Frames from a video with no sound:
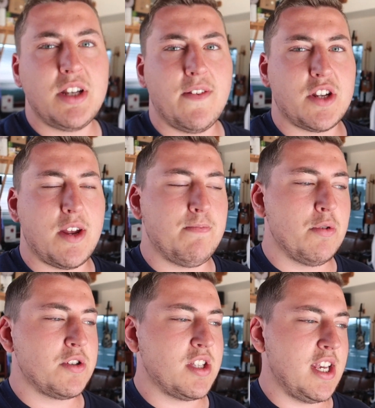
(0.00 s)
see if there's any
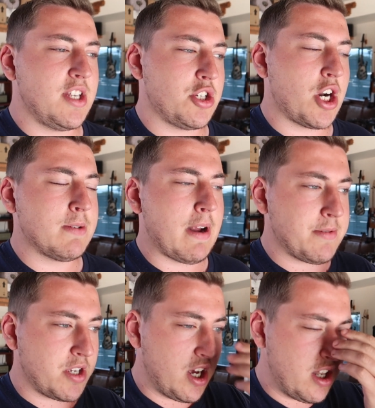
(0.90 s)
boost leaks, the charge
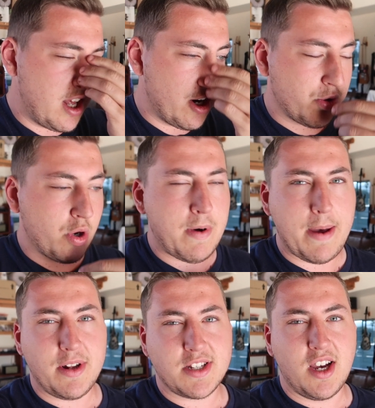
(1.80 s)
pipe's good, intercooler
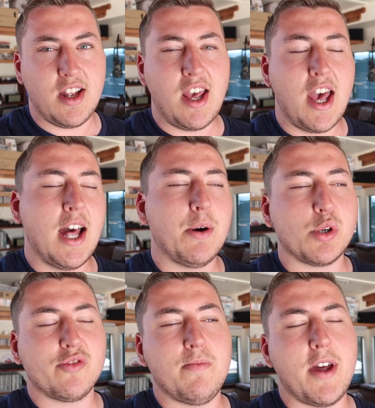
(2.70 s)
piping's good.
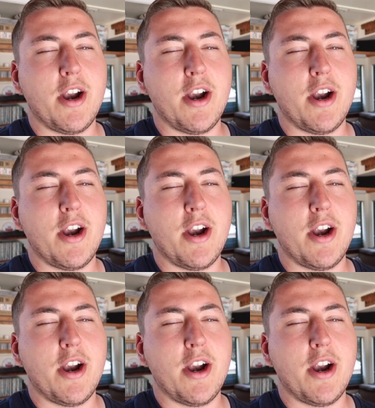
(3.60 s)
We'll go from